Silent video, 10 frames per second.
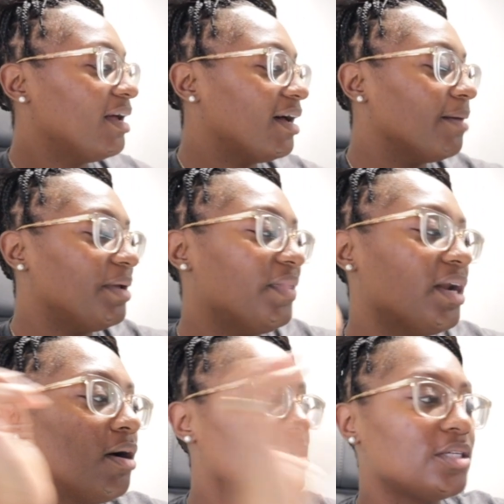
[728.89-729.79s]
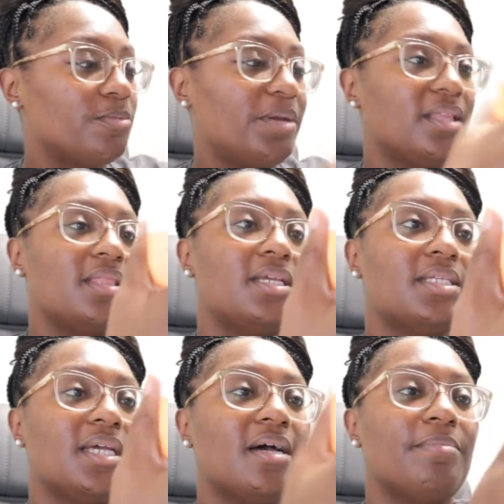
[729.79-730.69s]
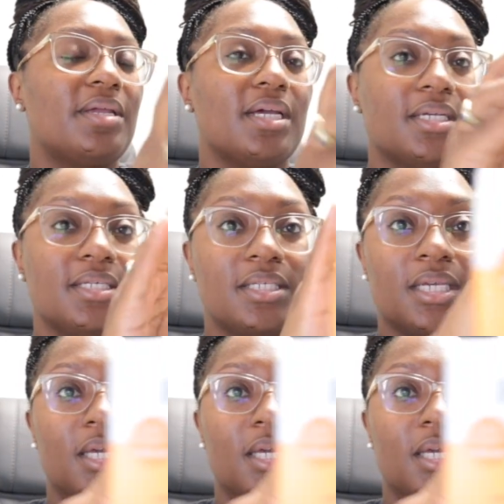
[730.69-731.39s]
And then I also picked these up because